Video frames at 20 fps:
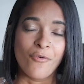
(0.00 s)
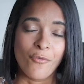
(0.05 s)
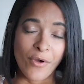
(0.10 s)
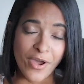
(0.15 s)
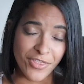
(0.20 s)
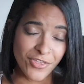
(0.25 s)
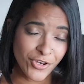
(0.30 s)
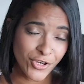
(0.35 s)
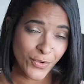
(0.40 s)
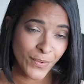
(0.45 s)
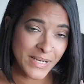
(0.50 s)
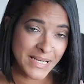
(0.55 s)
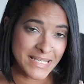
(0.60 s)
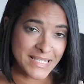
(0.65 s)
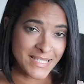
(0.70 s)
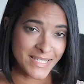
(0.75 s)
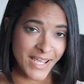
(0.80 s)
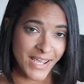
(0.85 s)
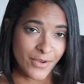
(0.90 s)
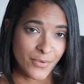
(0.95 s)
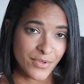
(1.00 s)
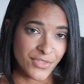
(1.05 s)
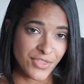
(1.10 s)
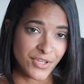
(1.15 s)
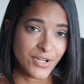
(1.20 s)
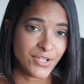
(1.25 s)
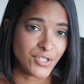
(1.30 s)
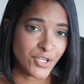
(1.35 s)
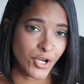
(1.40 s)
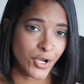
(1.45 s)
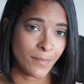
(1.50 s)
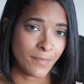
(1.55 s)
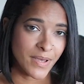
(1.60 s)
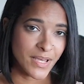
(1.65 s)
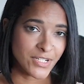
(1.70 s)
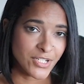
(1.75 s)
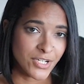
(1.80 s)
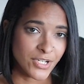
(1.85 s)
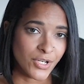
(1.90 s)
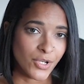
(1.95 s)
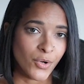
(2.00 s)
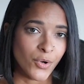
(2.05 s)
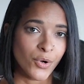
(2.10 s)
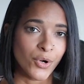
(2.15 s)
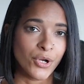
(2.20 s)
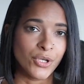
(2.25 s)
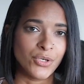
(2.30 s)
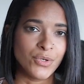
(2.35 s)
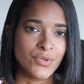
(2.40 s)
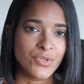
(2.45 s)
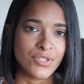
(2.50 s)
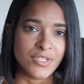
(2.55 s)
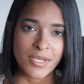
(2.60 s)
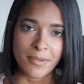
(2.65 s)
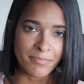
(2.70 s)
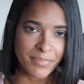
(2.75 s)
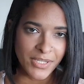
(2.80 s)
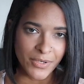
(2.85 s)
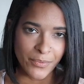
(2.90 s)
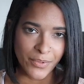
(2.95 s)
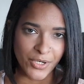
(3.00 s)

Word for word: Whether you want to stay within a certain budget or you simply